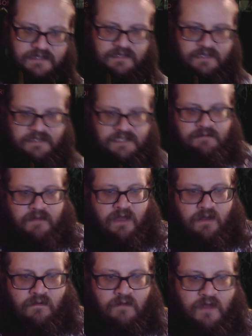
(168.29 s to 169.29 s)
and
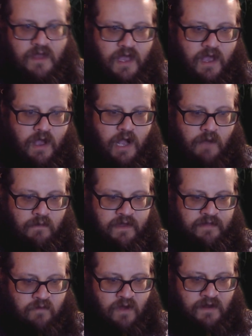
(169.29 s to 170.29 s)
smell
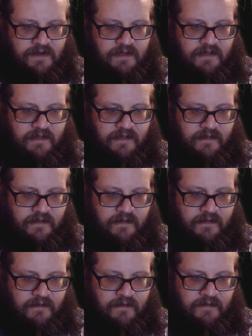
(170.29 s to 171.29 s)
with what
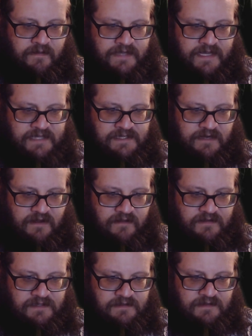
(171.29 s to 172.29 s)
the tasting
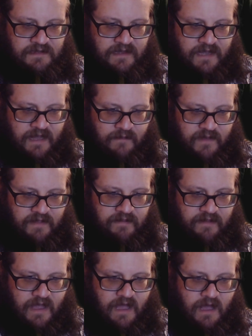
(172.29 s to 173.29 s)
notes come with.
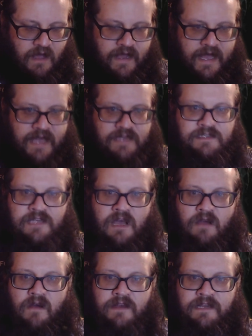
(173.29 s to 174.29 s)
Okay,
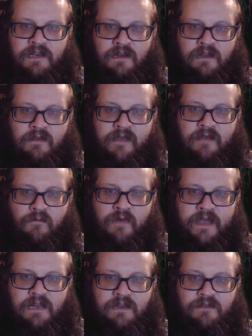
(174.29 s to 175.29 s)
so I did a
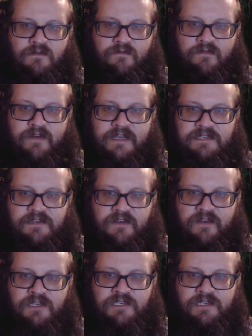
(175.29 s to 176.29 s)
quick little
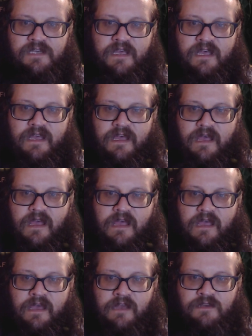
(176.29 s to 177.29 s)
research
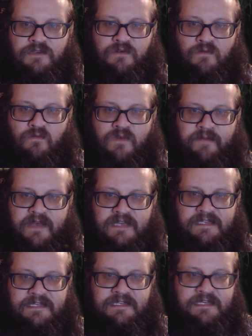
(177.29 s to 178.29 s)
into
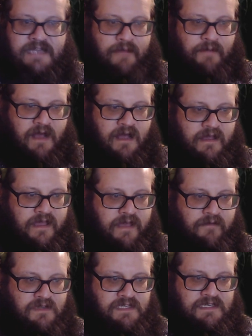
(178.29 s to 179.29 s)
Whippersnapper.
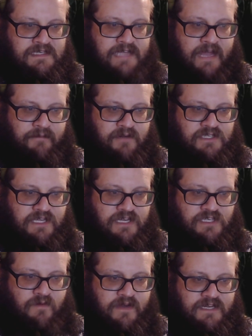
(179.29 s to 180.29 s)
It was established
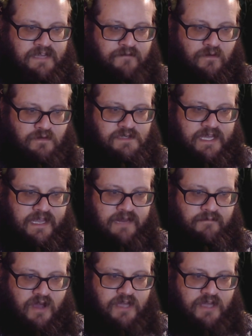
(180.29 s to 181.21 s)
in 2014 by